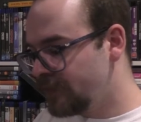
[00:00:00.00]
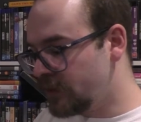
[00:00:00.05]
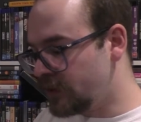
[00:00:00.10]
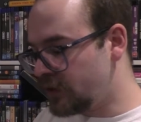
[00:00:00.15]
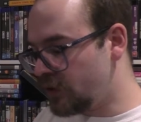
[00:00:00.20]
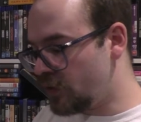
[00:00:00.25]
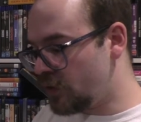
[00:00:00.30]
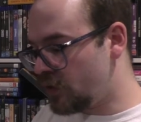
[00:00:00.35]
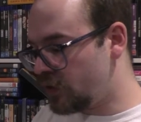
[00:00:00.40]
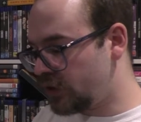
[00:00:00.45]

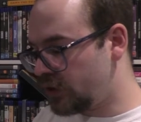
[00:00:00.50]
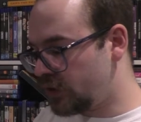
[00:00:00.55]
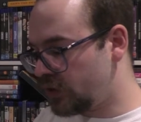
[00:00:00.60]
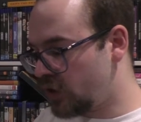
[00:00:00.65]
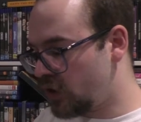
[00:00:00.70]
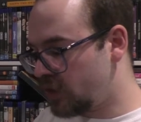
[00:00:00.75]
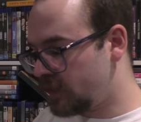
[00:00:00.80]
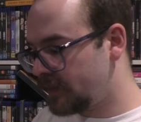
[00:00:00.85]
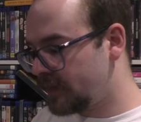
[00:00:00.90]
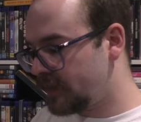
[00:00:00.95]
New audio
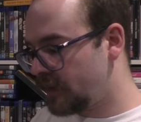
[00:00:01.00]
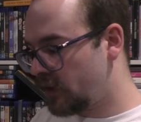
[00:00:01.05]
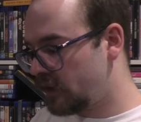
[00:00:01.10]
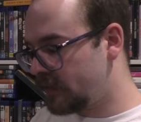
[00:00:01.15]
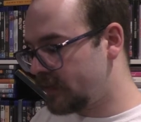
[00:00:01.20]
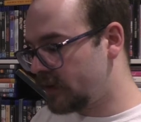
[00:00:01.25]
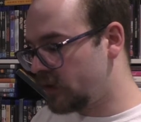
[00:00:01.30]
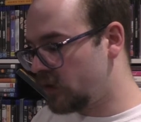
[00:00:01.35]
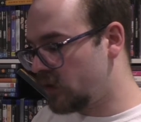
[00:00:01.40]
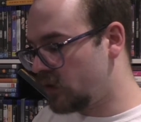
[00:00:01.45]
commentary
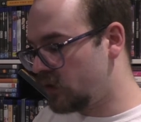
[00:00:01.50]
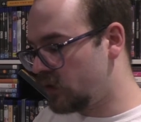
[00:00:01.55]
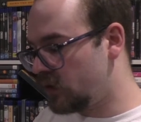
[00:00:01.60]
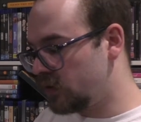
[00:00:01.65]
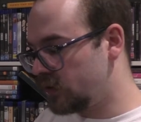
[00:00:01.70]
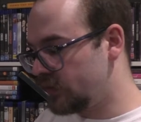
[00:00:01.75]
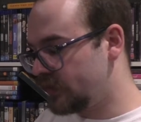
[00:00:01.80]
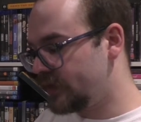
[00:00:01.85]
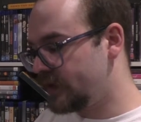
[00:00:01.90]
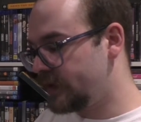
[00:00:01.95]
by Hong
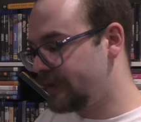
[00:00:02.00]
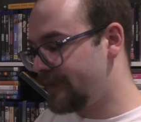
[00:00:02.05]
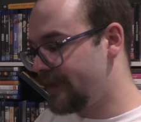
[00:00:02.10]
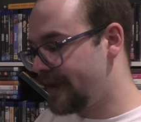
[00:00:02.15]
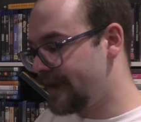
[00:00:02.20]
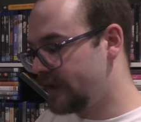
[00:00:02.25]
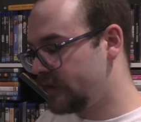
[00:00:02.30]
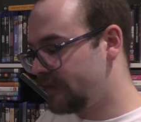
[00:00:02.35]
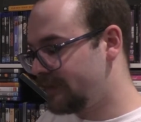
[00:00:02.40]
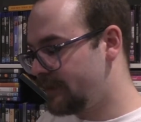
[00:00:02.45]
Kong cinema
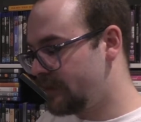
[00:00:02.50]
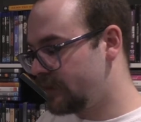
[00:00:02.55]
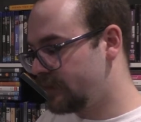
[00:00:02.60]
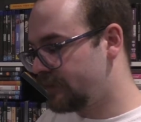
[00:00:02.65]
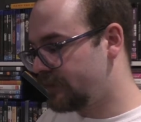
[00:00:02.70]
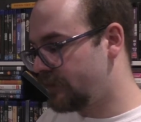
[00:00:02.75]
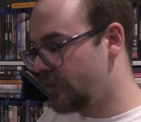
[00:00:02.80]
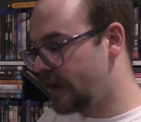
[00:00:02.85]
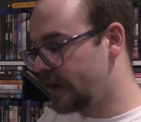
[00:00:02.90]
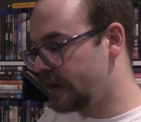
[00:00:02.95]
expert
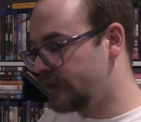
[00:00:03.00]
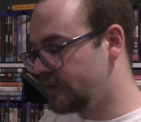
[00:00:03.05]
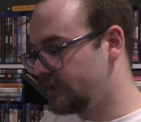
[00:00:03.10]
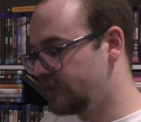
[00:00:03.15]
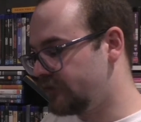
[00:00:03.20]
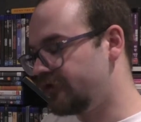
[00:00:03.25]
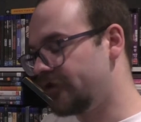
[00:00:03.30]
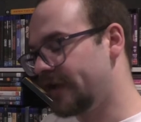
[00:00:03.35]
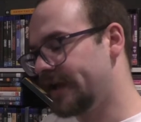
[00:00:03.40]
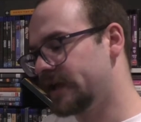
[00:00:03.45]
Frank
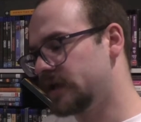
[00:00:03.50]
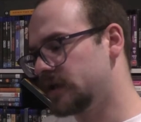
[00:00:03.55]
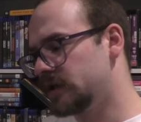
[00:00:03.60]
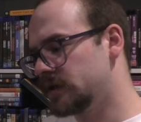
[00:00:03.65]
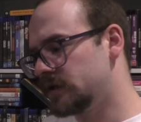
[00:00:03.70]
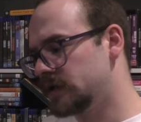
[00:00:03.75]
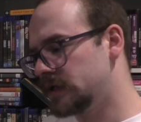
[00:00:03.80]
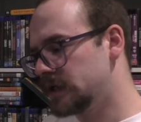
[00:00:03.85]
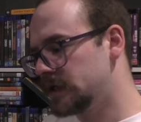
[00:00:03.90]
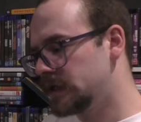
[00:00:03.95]

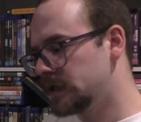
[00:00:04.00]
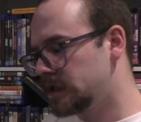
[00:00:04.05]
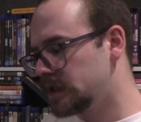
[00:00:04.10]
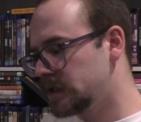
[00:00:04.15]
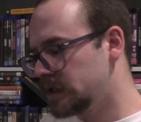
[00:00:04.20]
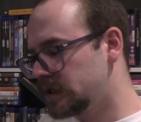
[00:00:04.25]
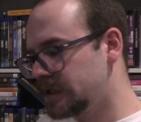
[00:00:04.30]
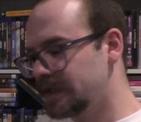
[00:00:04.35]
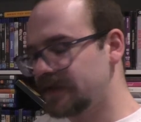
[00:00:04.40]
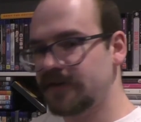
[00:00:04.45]
Chen.
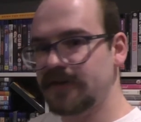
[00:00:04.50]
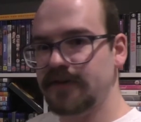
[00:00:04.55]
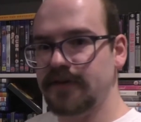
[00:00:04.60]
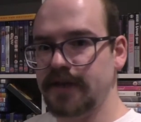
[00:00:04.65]
It's